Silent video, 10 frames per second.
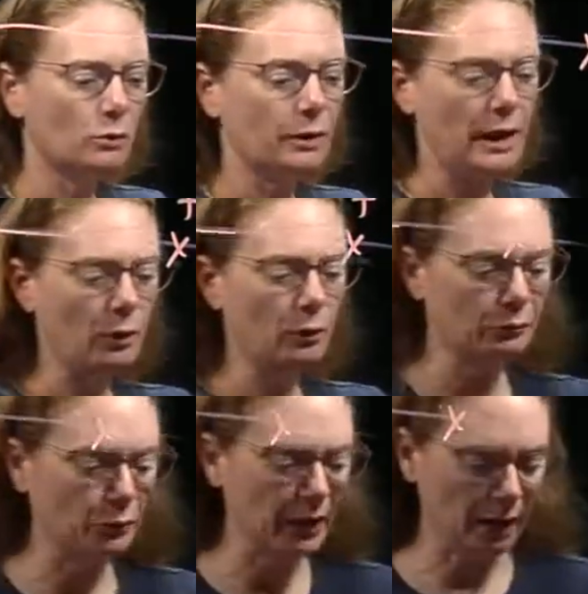now
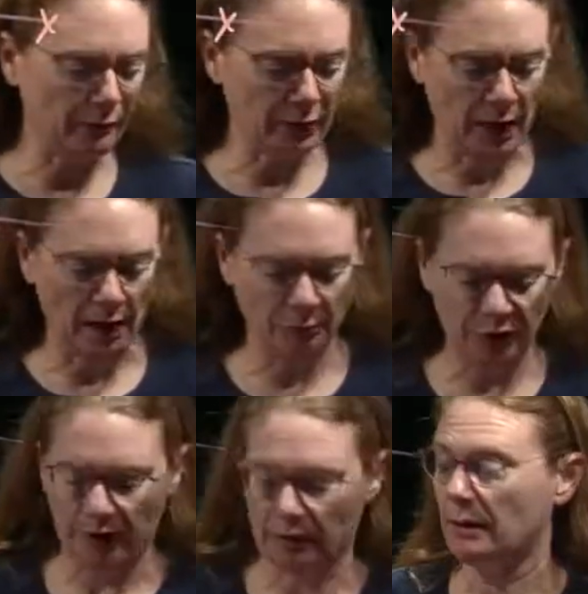if we have an
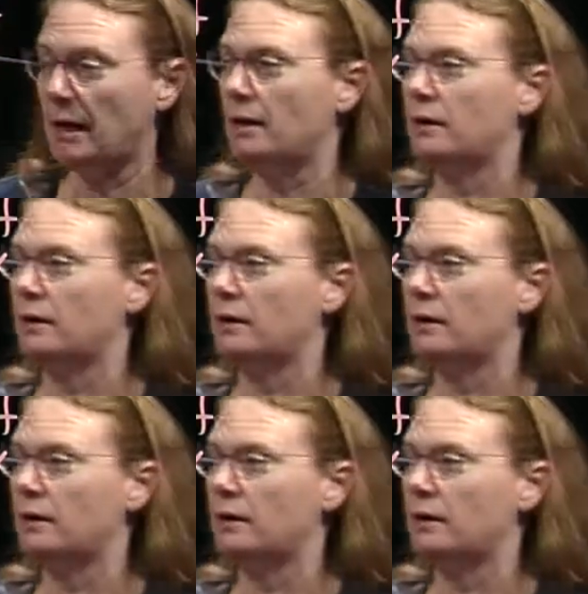object that